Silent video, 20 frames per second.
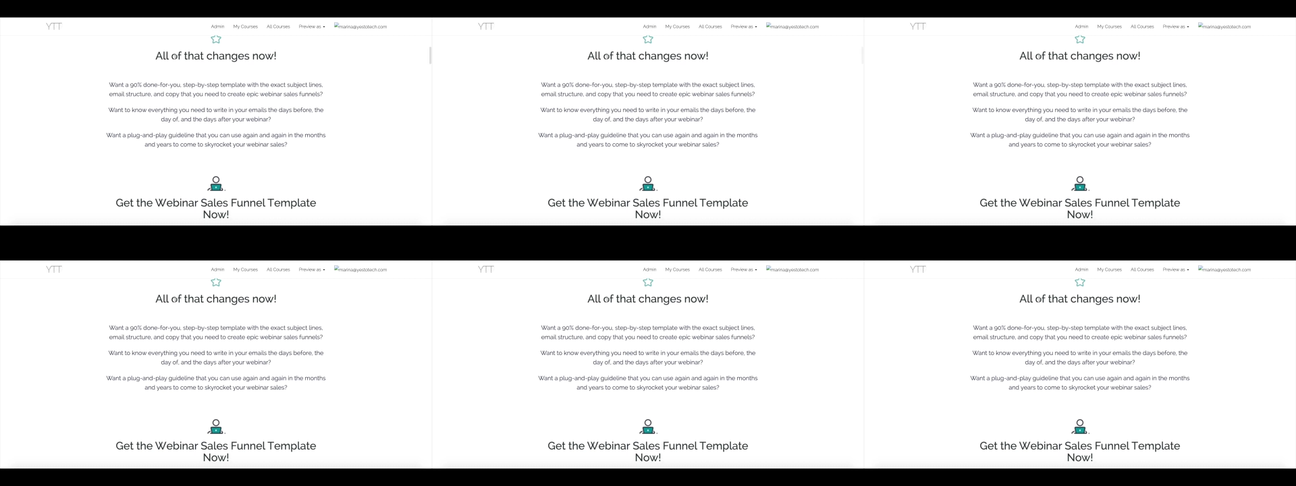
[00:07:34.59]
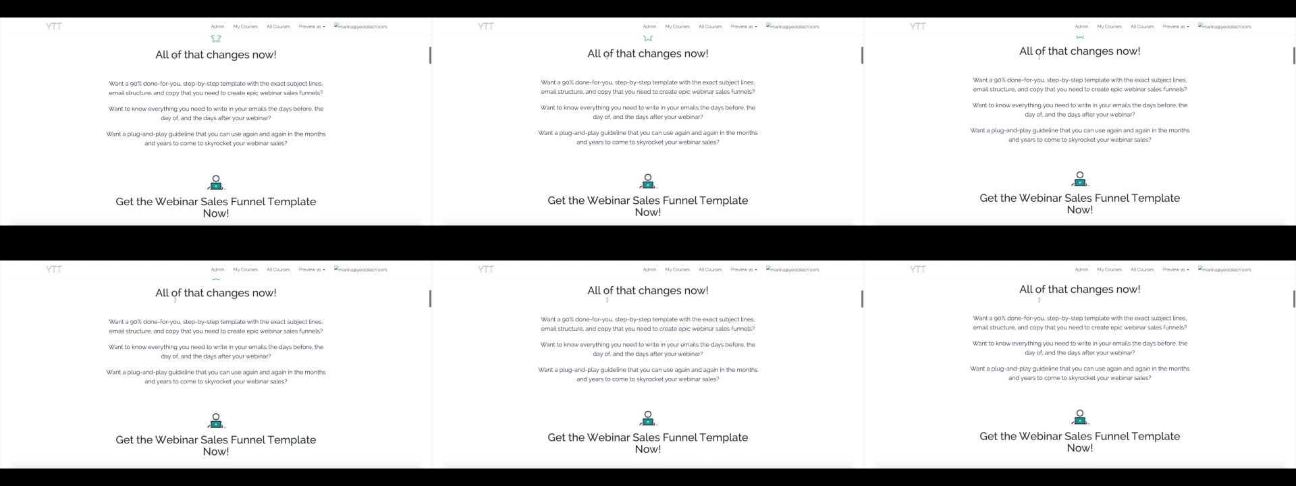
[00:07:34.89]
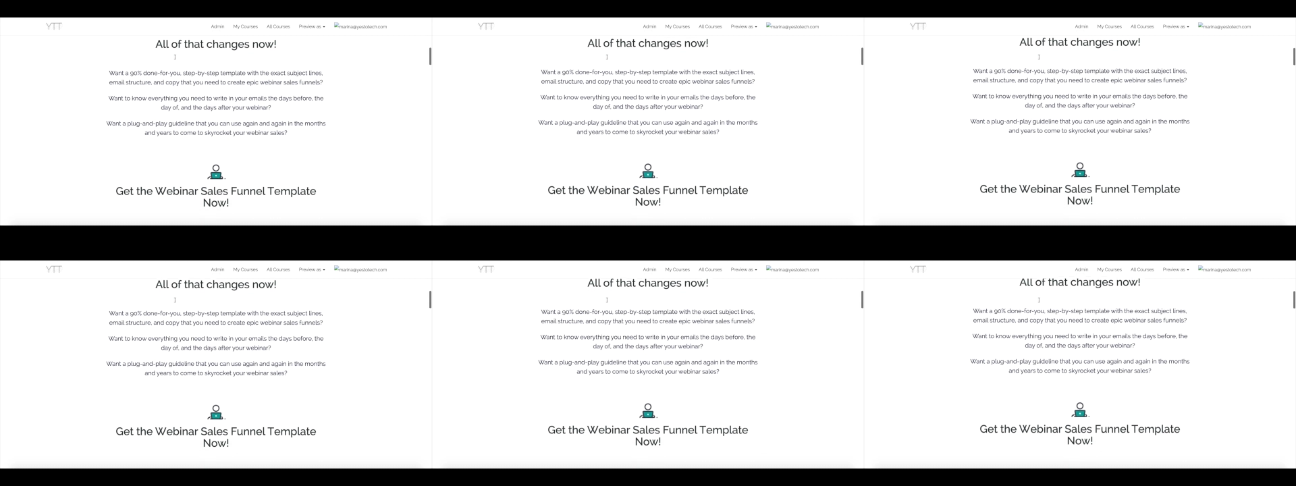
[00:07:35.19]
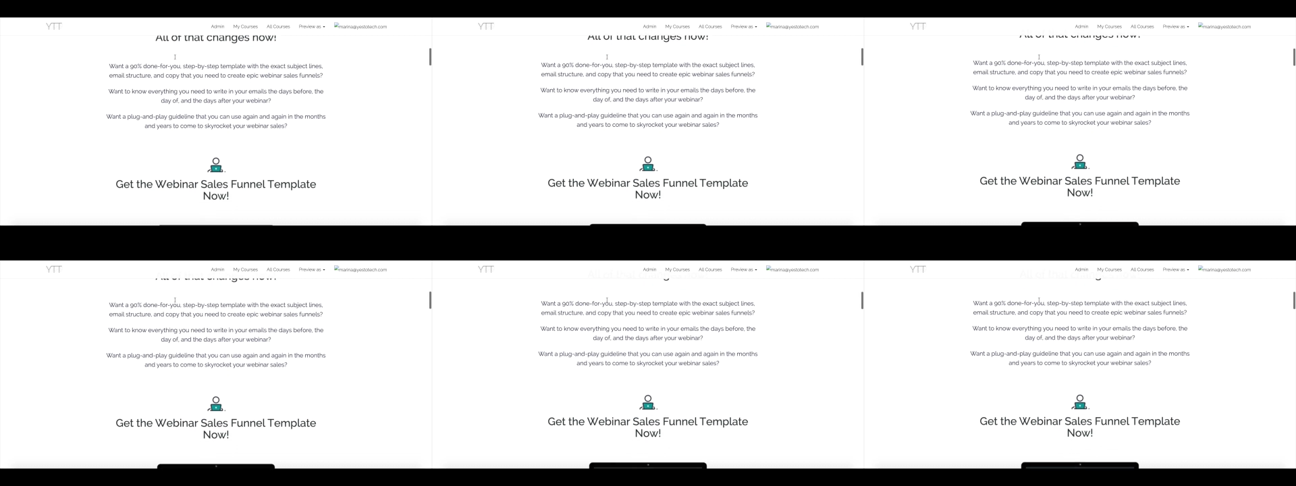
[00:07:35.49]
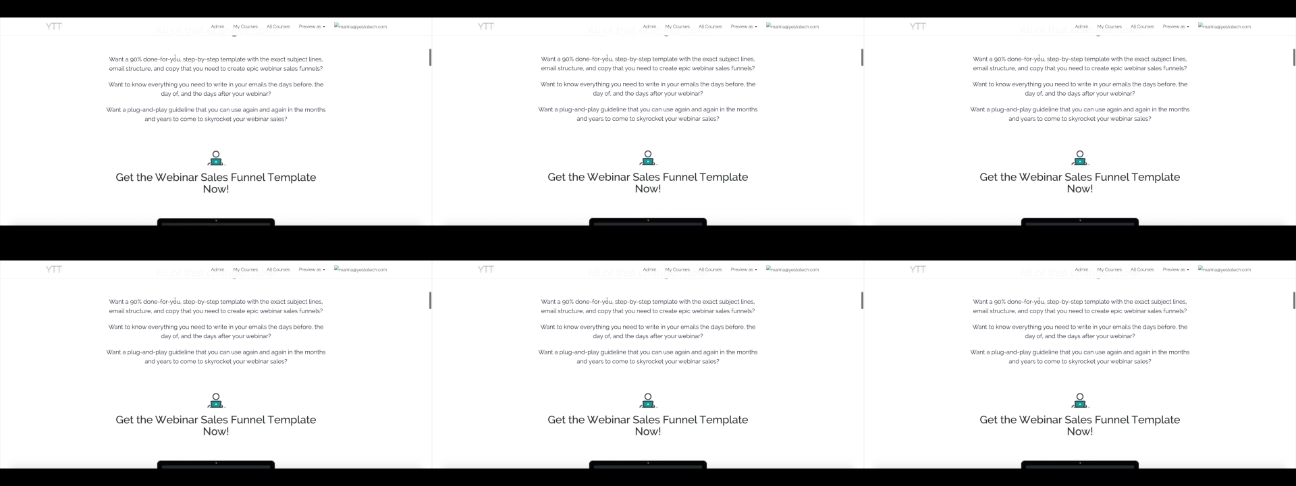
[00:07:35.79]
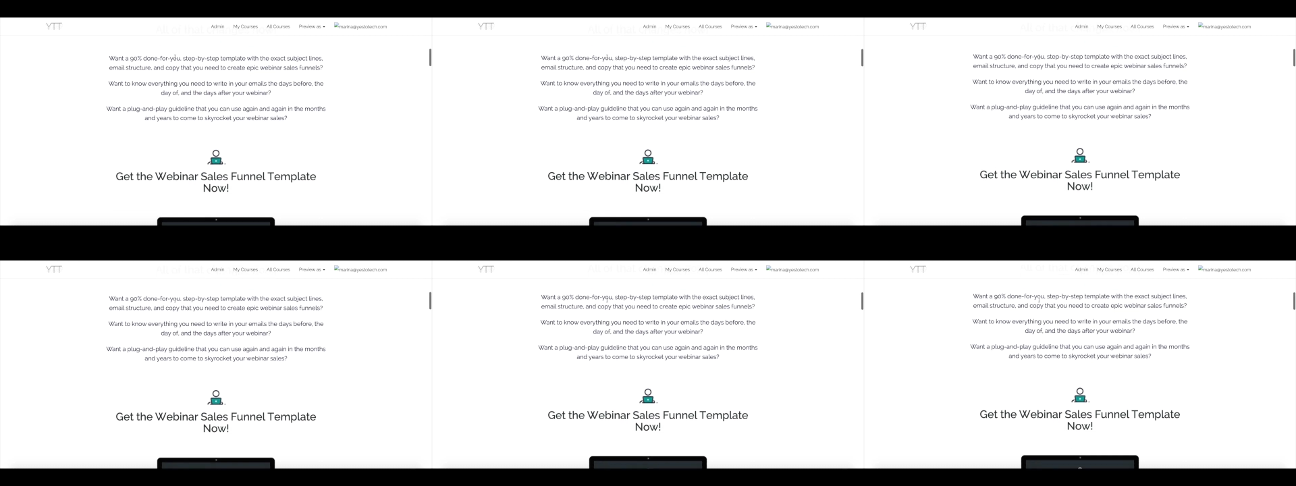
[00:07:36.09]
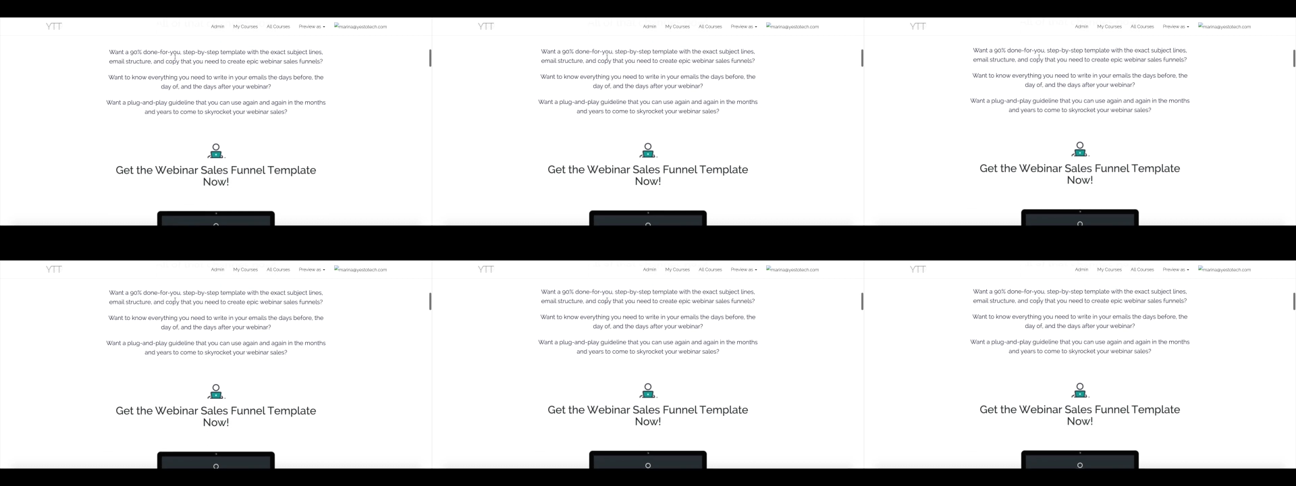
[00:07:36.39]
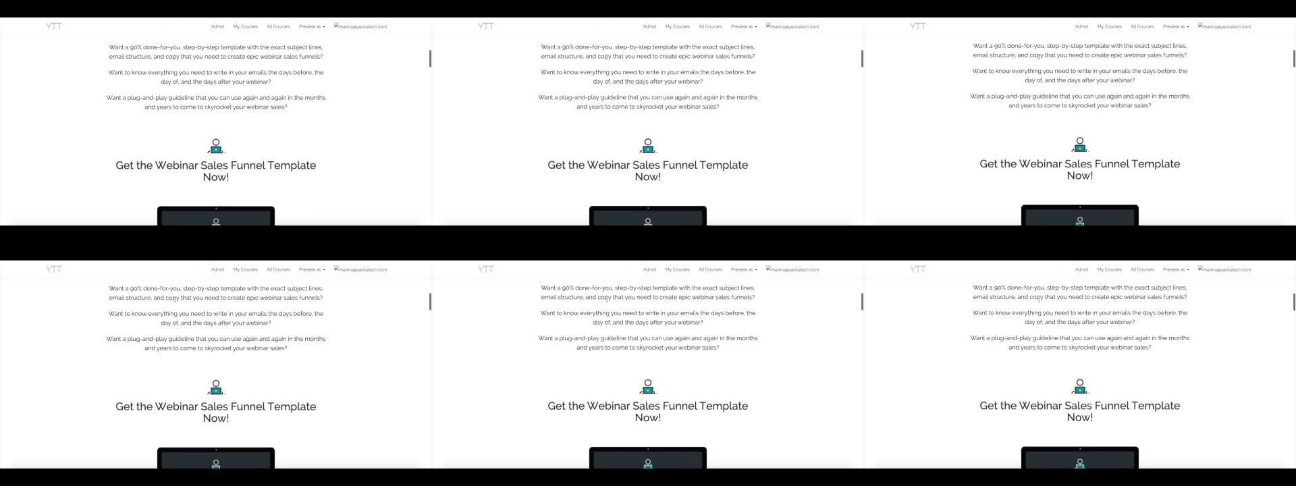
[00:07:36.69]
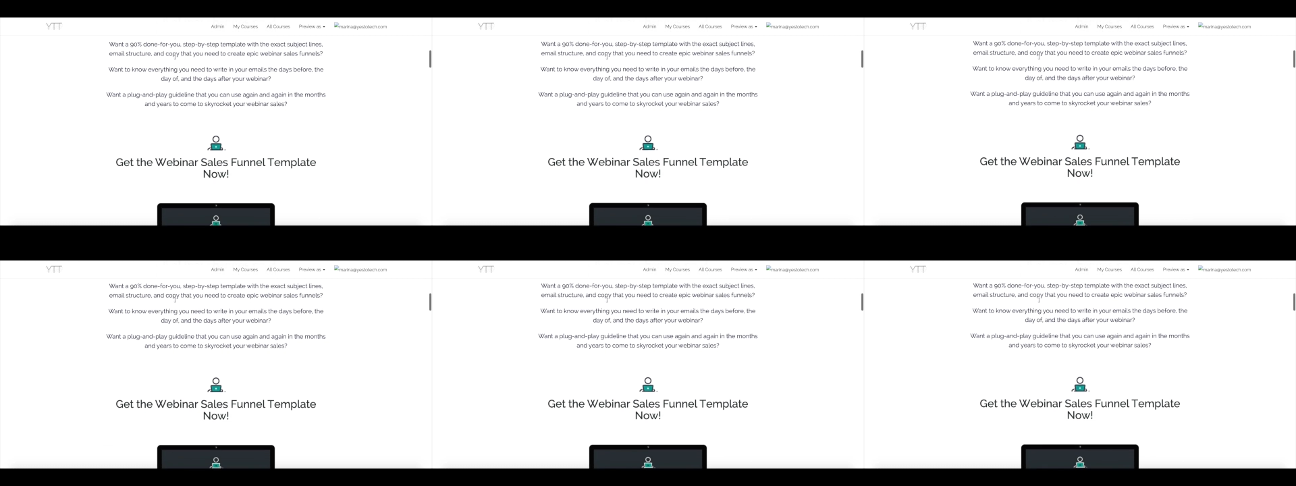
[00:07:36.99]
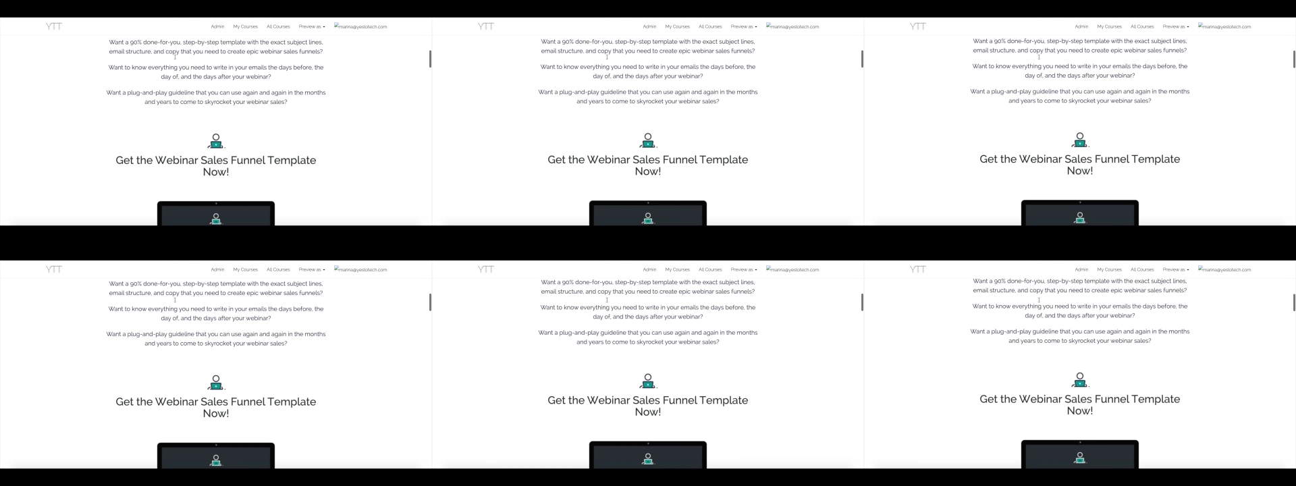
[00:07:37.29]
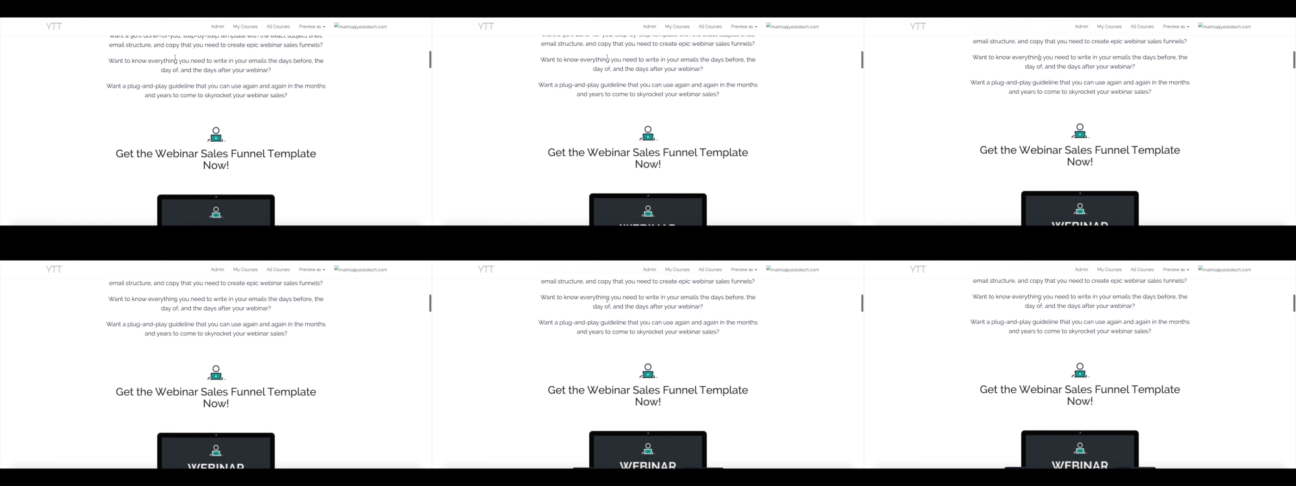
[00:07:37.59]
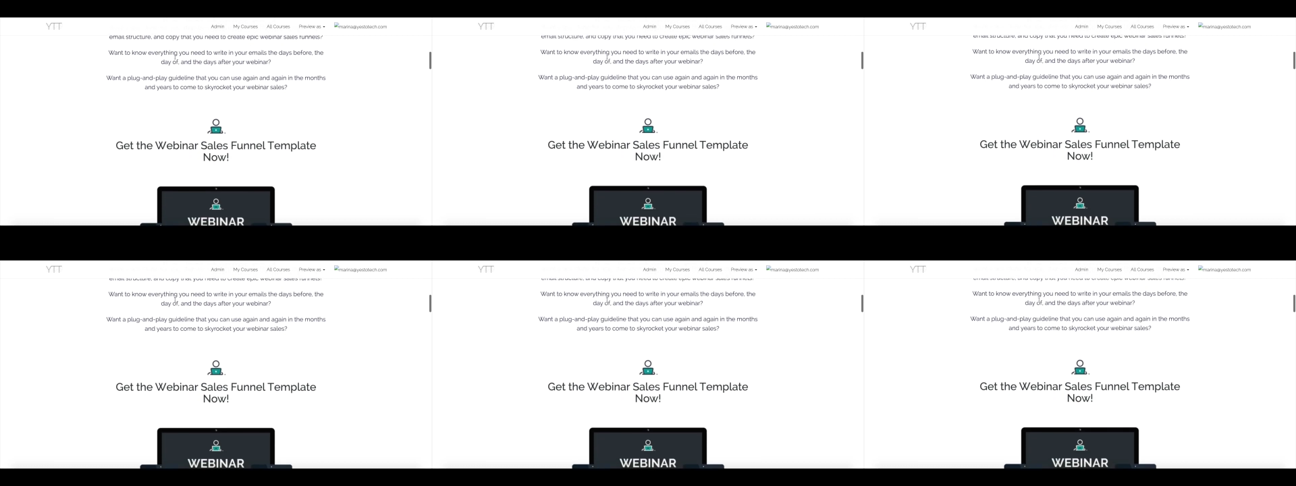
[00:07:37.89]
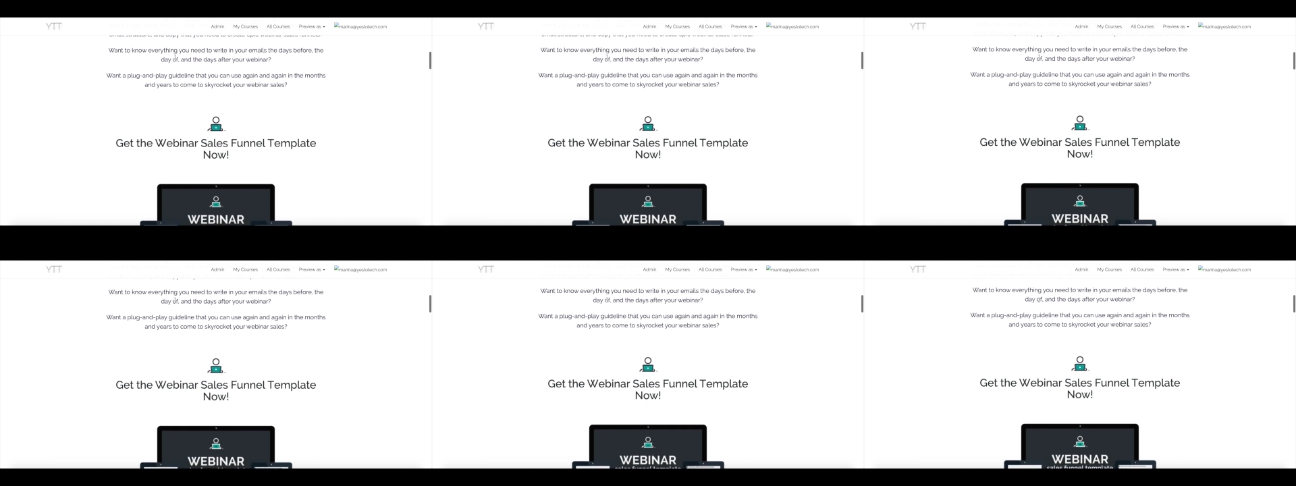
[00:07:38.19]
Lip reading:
(no speaker visible)